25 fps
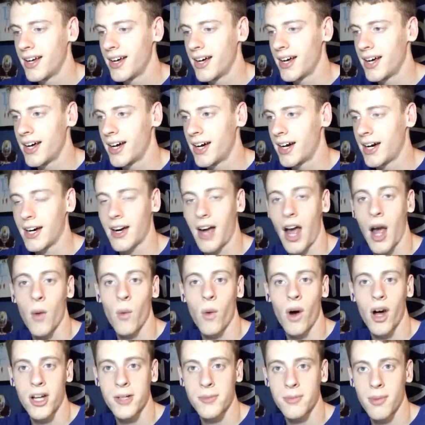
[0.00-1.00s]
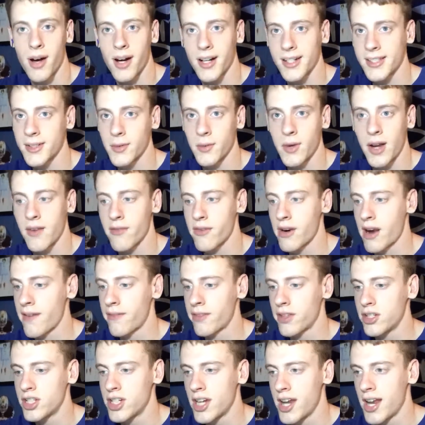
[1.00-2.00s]
I watch boxing whenever I have
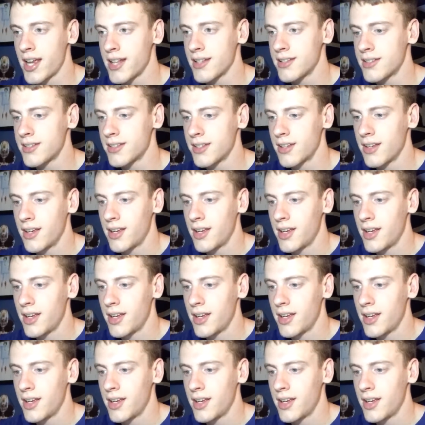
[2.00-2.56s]
the chance.